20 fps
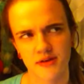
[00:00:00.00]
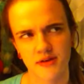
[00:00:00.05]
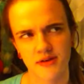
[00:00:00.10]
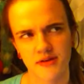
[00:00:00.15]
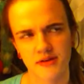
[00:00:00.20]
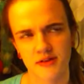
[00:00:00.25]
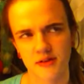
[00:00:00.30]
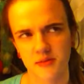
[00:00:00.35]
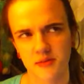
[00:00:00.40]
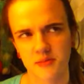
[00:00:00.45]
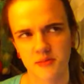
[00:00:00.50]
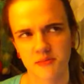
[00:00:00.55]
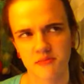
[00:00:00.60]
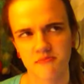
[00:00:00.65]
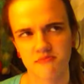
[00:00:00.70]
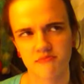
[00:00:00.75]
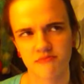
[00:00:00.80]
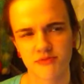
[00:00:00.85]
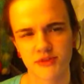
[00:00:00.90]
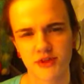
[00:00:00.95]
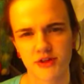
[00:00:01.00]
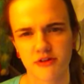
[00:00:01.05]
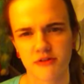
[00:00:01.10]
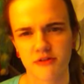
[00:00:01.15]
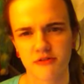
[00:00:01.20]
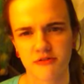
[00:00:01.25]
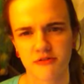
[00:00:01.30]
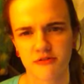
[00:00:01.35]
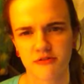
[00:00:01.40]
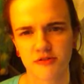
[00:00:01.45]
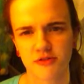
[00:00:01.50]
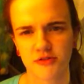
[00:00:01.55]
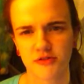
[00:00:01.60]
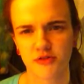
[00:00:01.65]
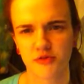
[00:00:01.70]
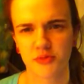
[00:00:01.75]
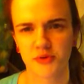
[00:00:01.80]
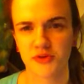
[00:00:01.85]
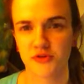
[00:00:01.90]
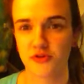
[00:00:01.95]
some little
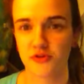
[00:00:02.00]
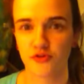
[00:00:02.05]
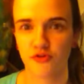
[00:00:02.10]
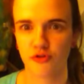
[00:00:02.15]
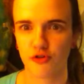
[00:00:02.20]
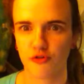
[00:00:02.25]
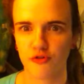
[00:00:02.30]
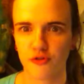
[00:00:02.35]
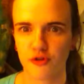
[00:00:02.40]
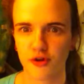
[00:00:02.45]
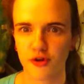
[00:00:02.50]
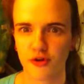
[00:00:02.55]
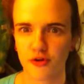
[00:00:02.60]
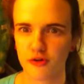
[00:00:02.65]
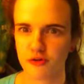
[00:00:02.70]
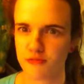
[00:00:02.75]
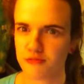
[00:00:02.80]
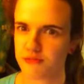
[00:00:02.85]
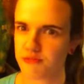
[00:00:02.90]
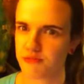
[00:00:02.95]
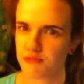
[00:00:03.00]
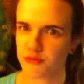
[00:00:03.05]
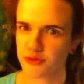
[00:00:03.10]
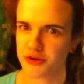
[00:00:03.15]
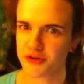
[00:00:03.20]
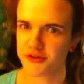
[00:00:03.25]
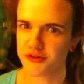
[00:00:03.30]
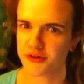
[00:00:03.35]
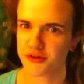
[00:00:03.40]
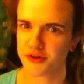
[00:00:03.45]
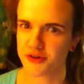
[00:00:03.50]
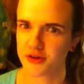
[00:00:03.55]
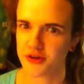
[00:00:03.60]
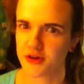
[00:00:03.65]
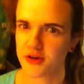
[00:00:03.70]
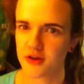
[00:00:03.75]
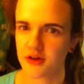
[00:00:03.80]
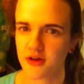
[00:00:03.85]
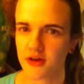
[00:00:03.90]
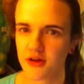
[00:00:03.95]
stupid trivial reason
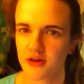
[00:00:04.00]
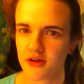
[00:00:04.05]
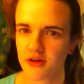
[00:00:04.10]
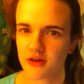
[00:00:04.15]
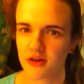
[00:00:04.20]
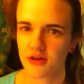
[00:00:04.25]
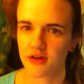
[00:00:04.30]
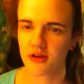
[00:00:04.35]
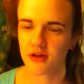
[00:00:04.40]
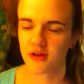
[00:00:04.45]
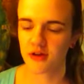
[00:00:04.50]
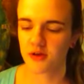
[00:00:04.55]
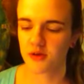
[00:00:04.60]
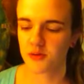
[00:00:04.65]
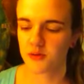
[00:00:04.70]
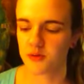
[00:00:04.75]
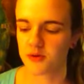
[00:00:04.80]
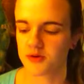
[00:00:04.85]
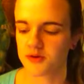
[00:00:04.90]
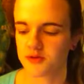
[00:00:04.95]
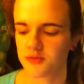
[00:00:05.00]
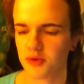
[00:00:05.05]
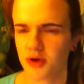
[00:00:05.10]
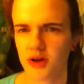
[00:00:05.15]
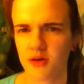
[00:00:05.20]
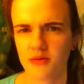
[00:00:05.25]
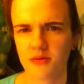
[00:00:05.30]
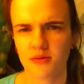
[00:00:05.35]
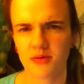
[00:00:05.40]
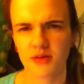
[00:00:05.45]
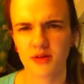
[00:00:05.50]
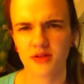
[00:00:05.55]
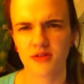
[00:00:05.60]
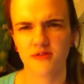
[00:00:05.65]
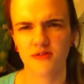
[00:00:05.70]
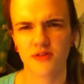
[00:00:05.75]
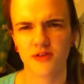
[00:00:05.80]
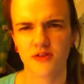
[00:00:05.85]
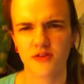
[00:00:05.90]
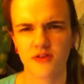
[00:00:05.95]
was probably the
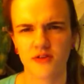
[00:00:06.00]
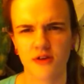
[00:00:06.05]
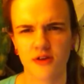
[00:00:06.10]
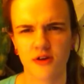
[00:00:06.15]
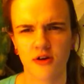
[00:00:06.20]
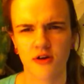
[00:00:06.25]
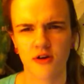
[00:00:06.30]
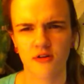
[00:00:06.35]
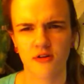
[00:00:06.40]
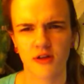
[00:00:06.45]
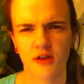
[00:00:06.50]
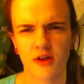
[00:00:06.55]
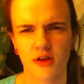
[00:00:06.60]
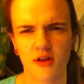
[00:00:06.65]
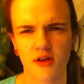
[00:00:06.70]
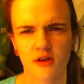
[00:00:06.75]
first year that